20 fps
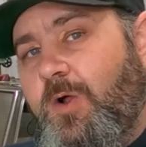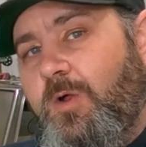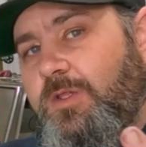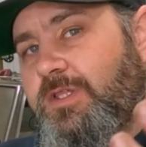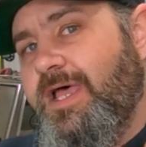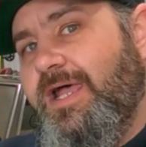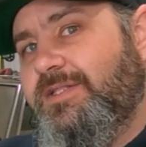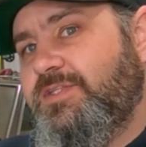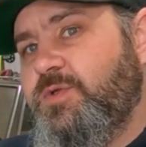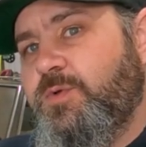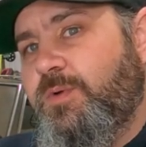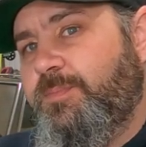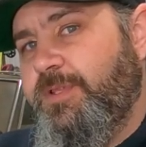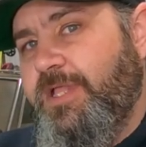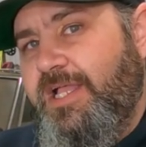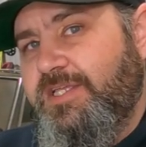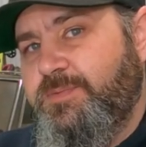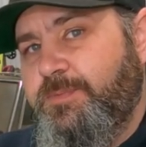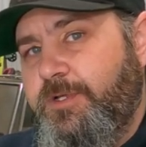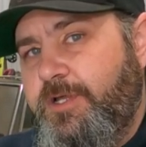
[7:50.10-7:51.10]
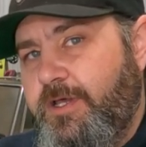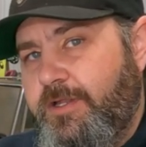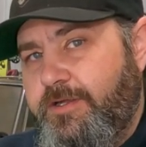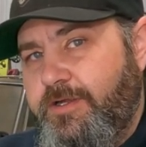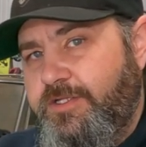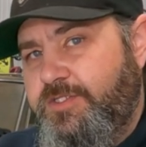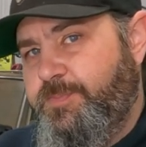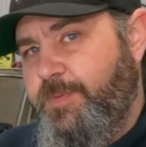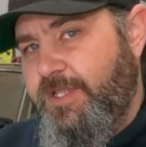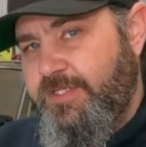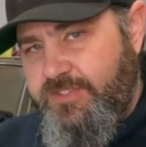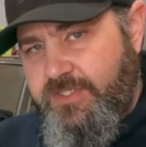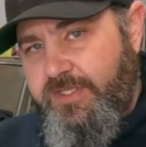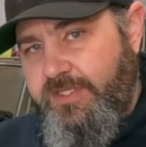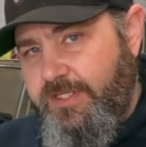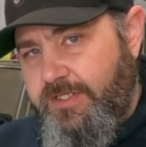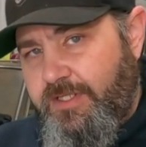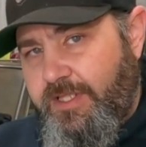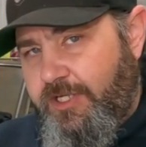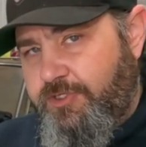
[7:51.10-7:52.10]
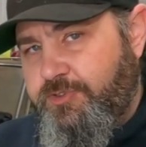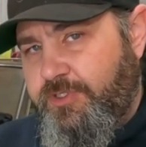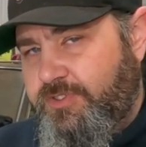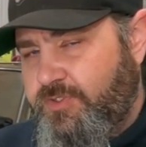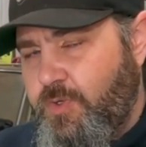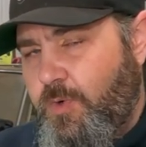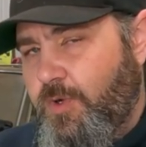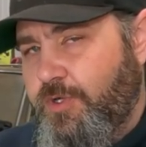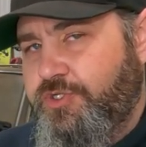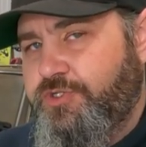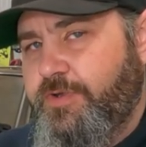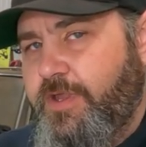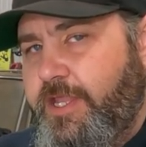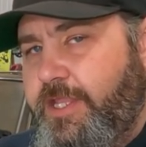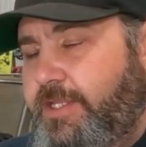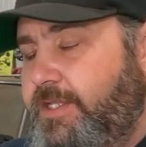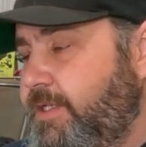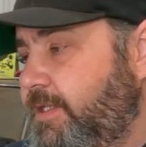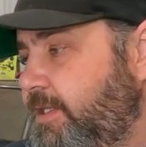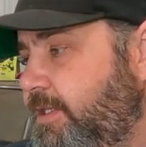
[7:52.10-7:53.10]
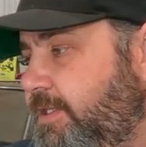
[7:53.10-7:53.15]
a whole lot to a plasma cutter. It's basically an electric torch, right?